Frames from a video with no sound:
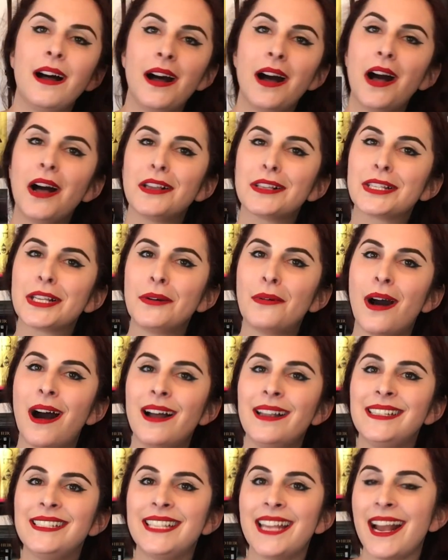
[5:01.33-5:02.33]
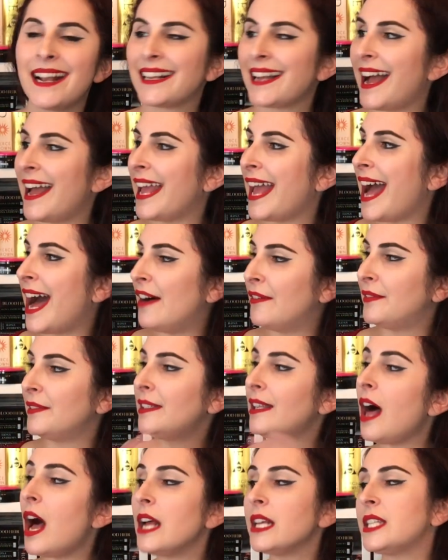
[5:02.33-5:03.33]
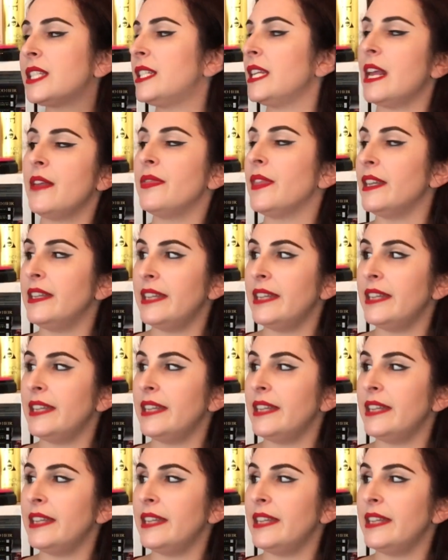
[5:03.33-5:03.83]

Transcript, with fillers: Also on deck, I have Lost in the